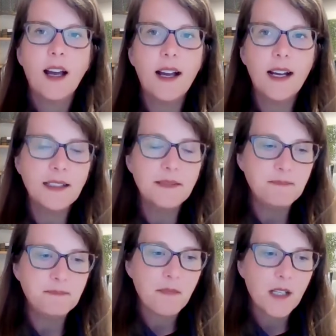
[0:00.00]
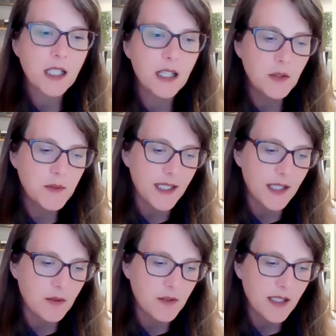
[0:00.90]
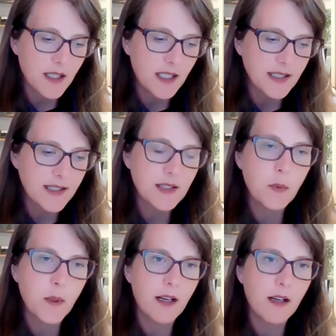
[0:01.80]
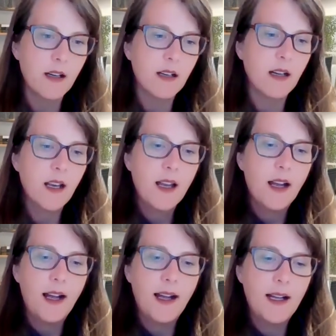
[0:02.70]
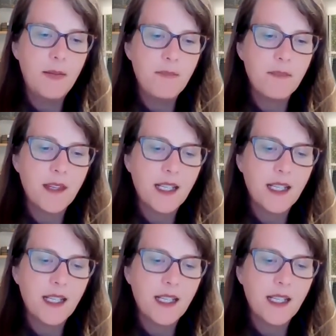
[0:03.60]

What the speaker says: Closeout. This is where I